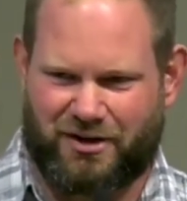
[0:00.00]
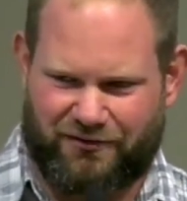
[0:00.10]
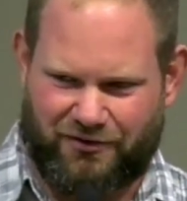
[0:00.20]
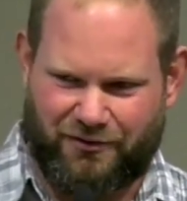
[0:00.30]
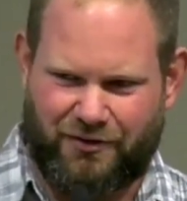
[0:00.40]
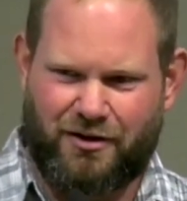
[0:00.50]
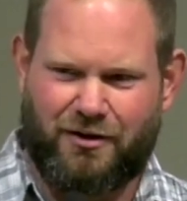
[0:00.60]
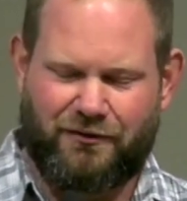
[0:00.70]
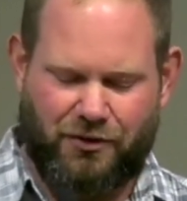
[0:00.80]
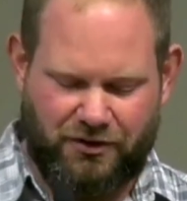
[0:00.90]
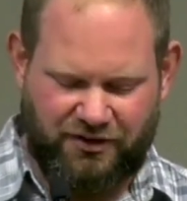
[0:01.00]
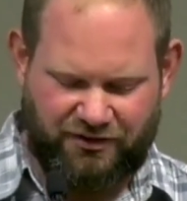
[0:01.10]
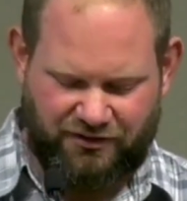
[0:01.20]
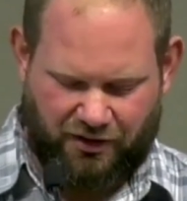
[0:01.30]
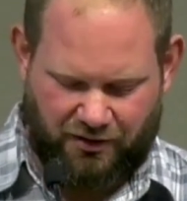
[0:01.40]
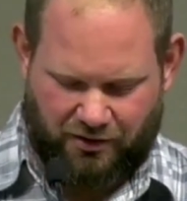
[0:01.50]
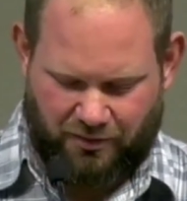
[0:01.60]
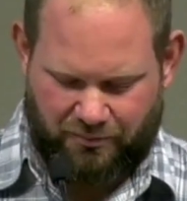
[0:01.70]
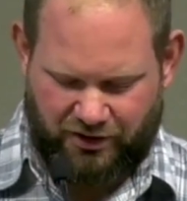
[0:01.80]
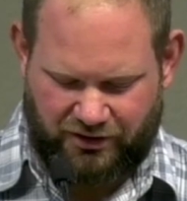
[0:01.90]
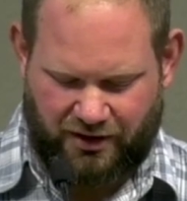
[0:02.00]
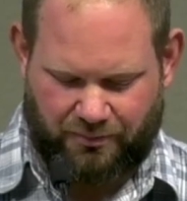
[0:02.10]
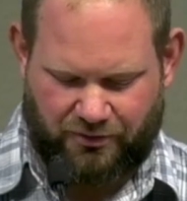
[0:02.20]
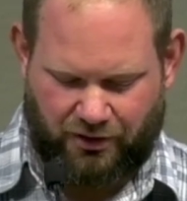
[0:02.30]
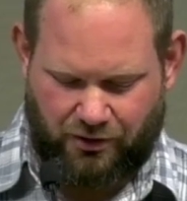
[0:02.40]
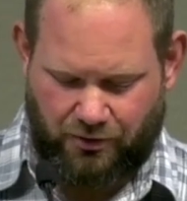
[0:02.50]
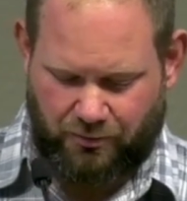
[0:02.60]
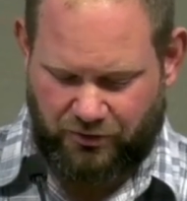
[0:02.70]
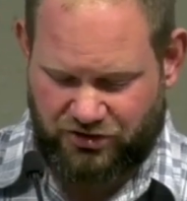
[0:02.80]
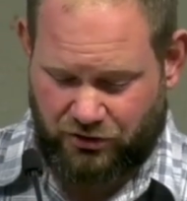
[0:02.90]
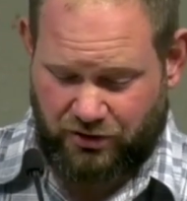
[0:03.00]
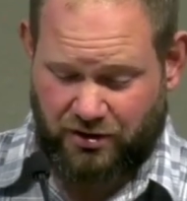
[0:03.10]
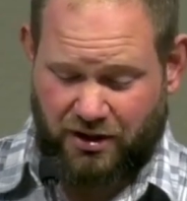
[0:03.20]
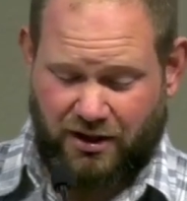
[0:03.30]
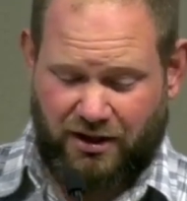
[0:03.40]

But if your focus is on, on building up the home, which could